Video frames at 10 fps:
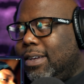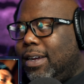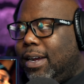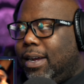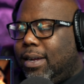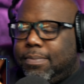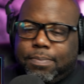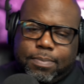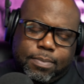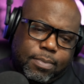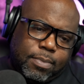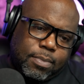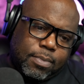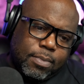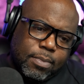Um
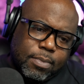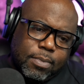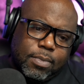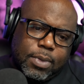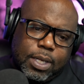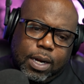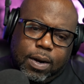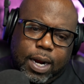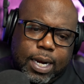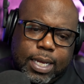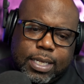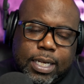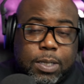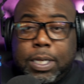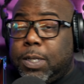all right, listen,
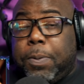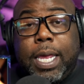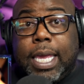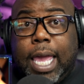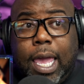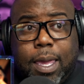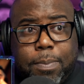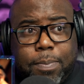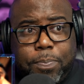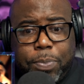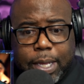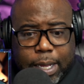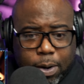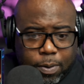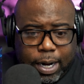let's let's play a game.
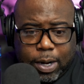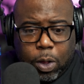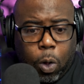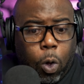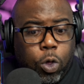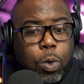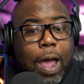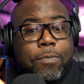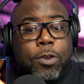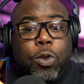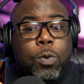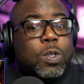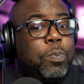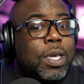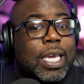All right, all you have to do is
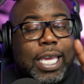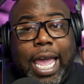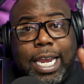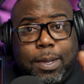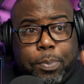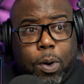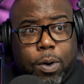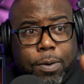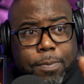pick a candy bar.